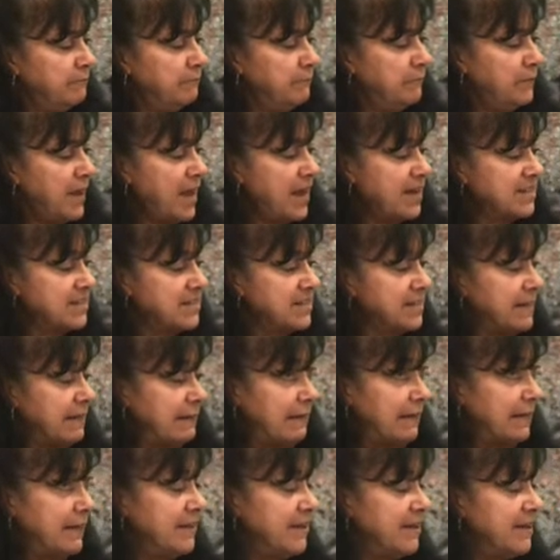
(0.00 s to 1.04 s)

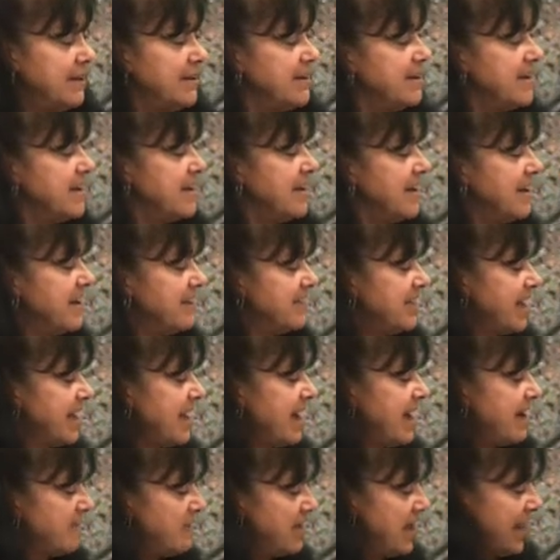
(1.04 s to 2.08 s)
backside. They
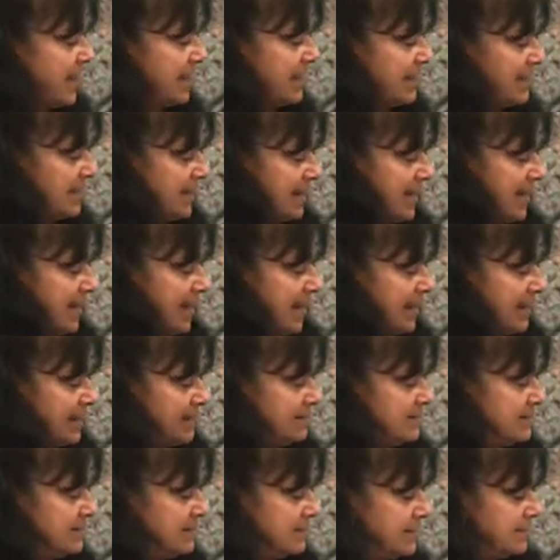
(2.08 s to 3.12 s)
have 8
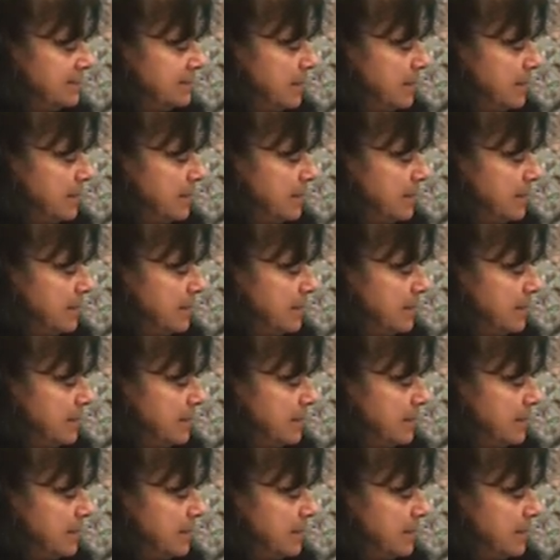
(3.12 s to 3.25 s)
legs,